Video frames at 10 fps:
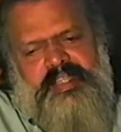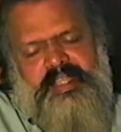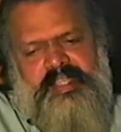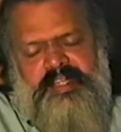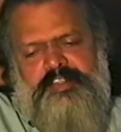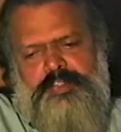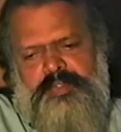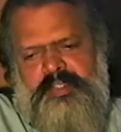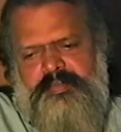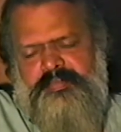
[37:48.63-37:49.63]
Again, I was
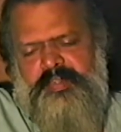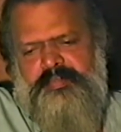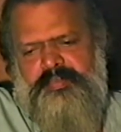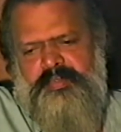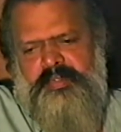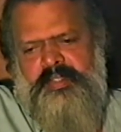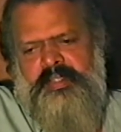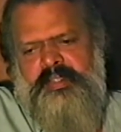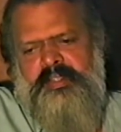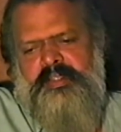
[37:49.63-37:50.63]
doing a film for
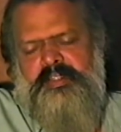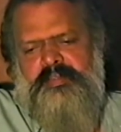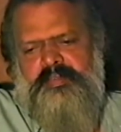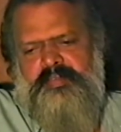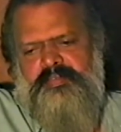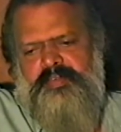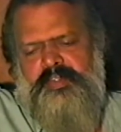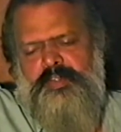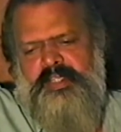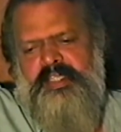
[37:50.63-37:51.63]

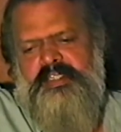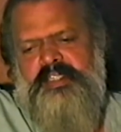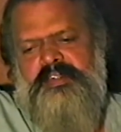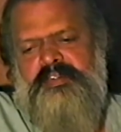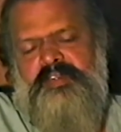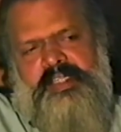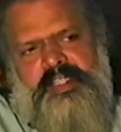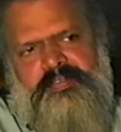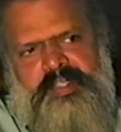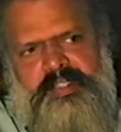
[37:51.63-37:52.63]
the organization I was
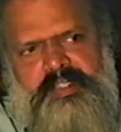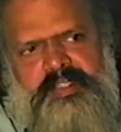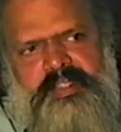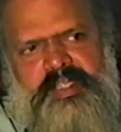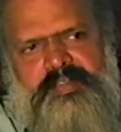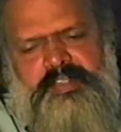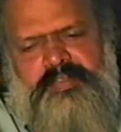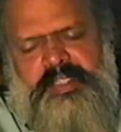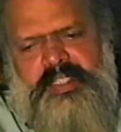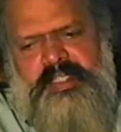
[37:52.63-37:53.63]
working with. I was
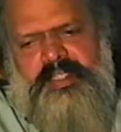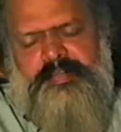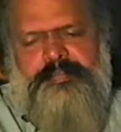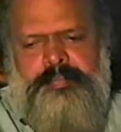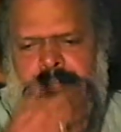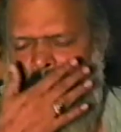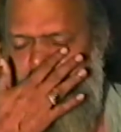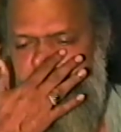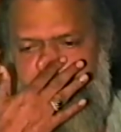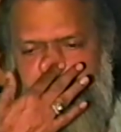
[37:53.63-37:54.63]
working in a
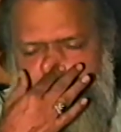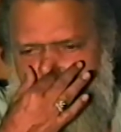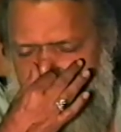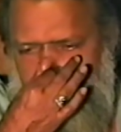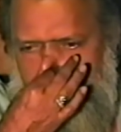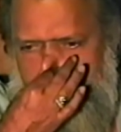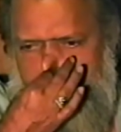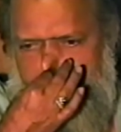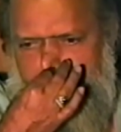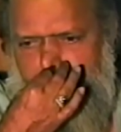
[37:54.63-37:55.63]
semi-government
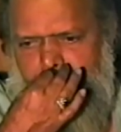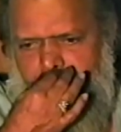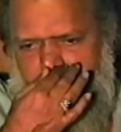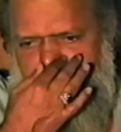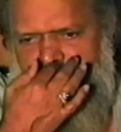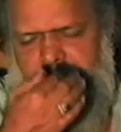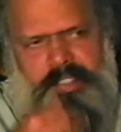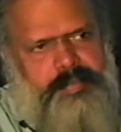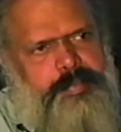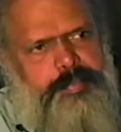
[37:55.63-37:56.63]
organization called the
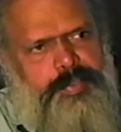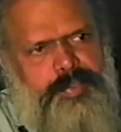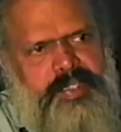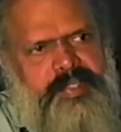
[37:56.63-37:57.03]
Rubber Board.